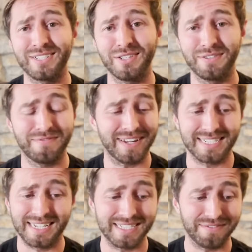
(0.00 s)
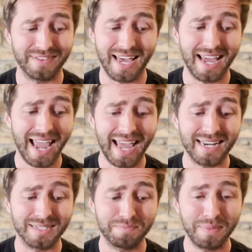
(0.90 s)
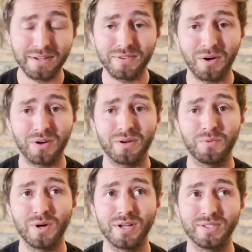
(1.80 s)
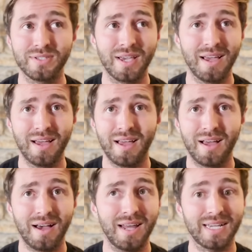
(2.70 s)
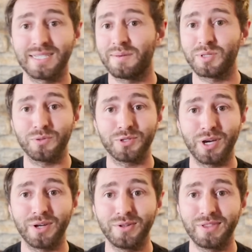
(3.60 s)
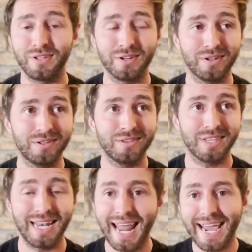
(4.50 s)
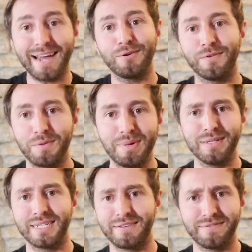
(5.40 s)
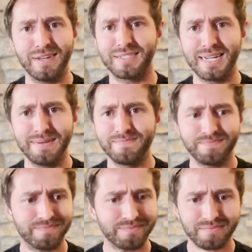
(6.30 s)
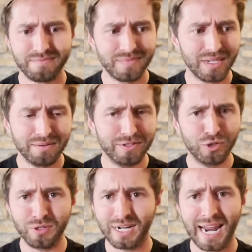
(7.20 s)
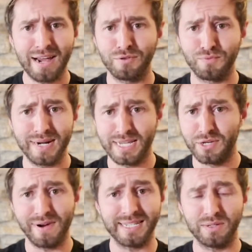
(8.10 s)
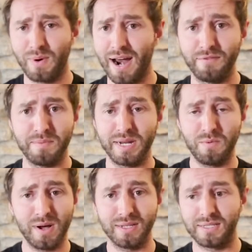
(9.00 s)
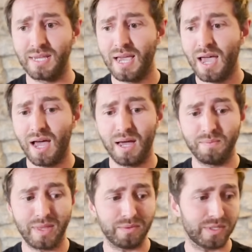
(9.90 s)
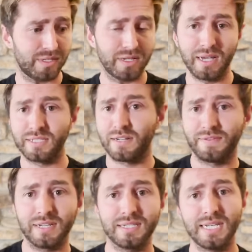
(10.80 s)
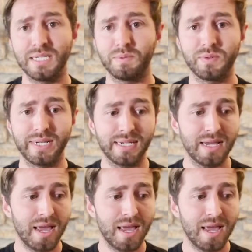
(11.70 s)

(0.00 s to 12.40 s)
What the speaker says: shows are fantastic for that. And Big Flock was an exceptional show. The layout of the building, firstly, John and Claire had really curated where everybody was. There was nice diversities between